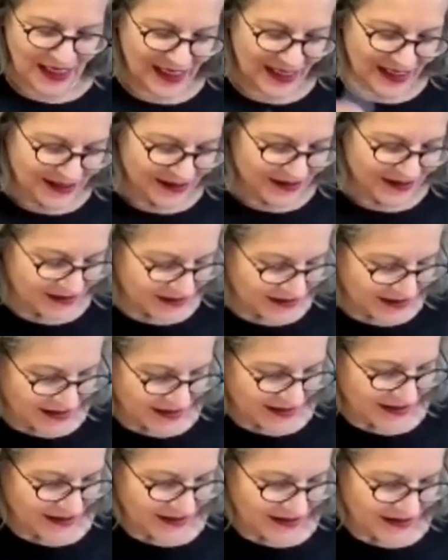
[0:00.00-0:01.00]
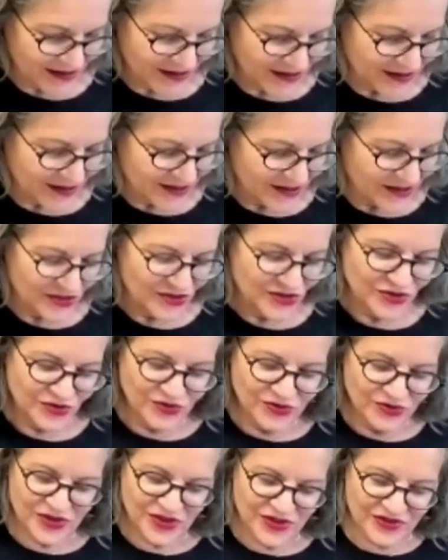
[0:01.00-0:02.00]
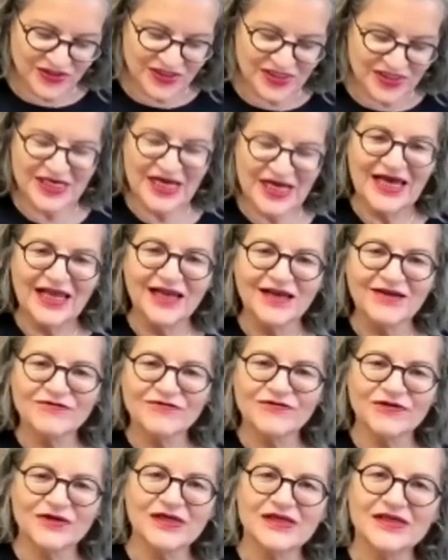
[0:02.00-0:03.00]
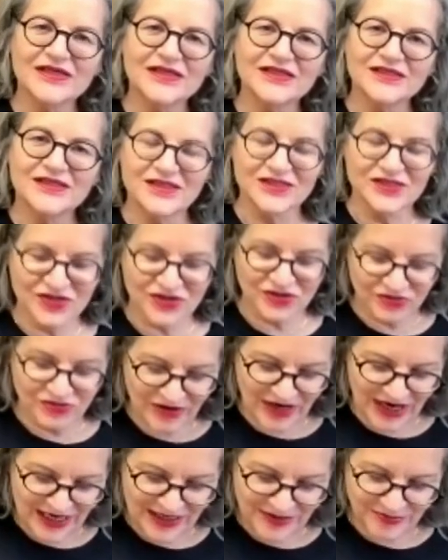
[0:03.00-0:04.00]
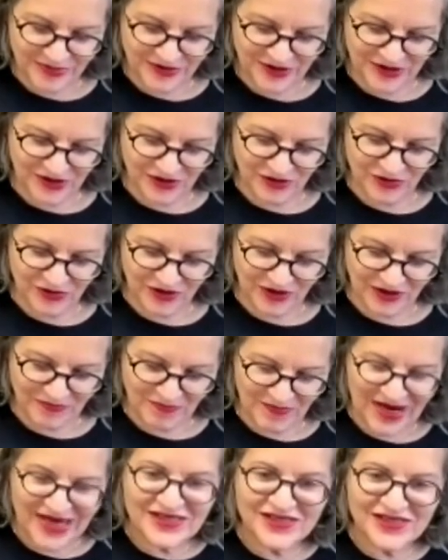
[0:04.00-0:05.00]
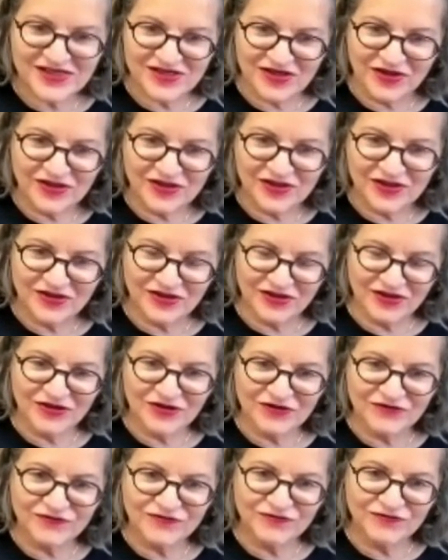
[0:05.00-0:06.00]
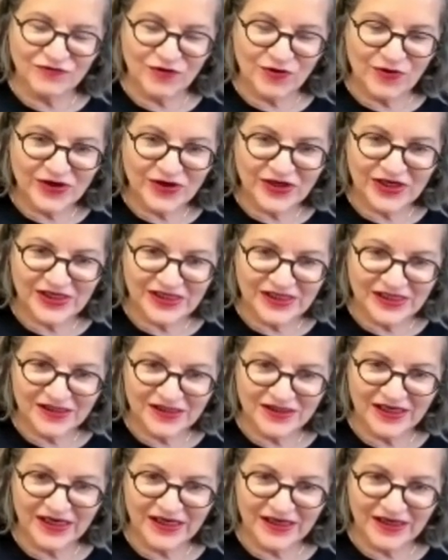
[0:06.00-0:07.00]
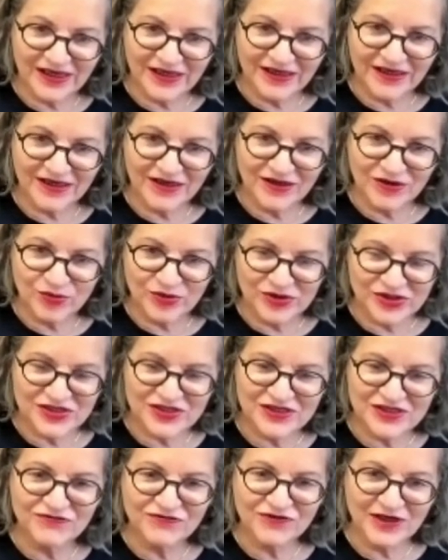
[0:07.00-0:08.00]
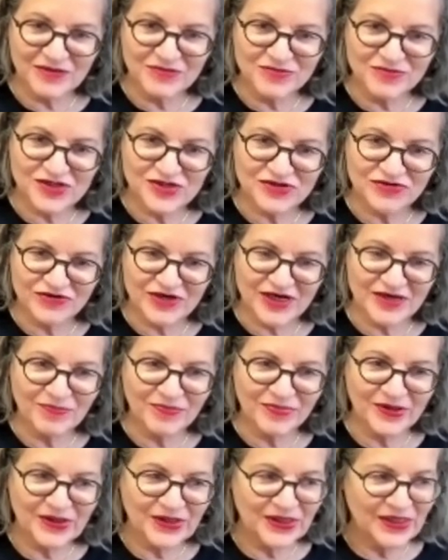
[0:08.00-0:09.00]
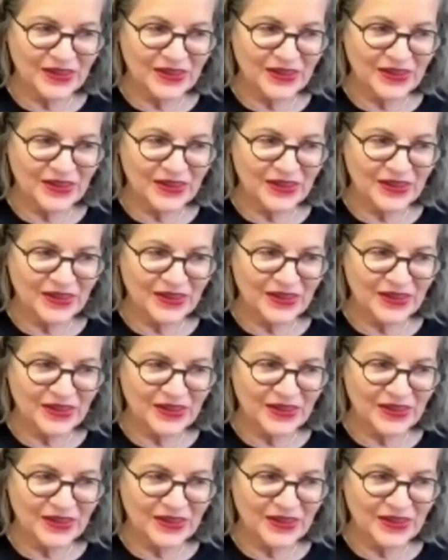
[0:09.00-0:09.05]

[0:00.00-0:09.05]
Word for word: And you yourself described your method of working with the film strip